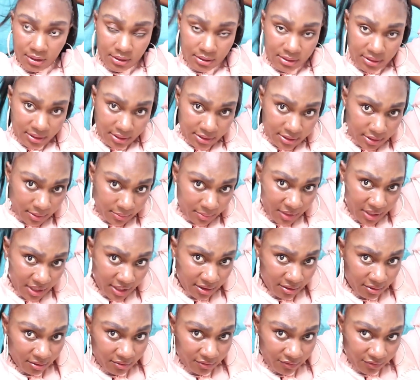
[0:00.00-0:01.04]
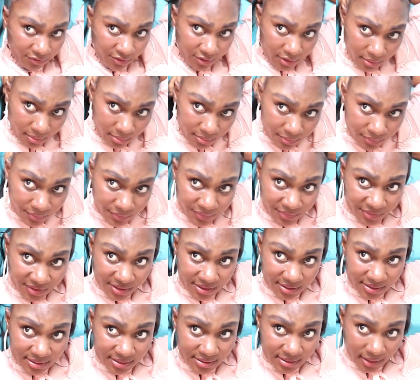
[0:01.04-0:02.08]
gonna take some hair from
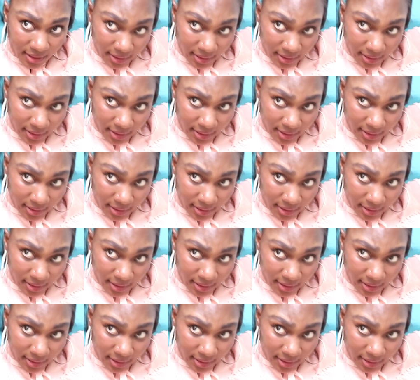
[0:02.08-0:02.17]
this